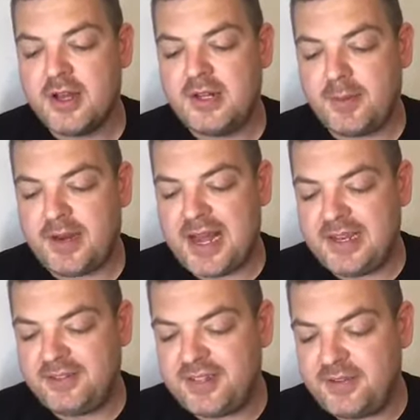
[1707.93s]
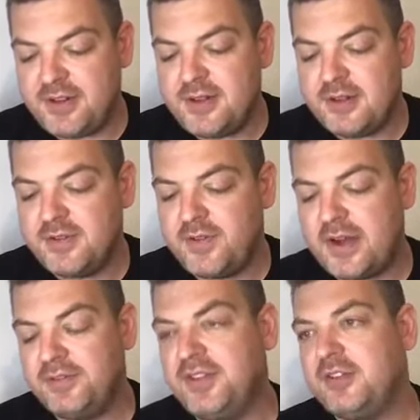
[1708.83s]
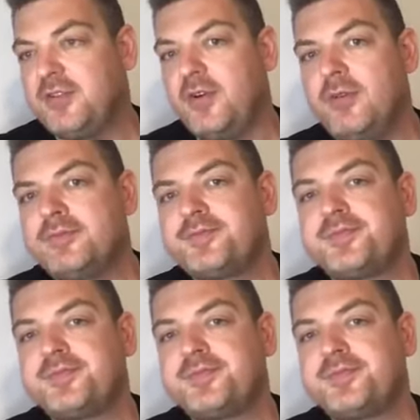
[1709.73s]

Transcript: 887 564.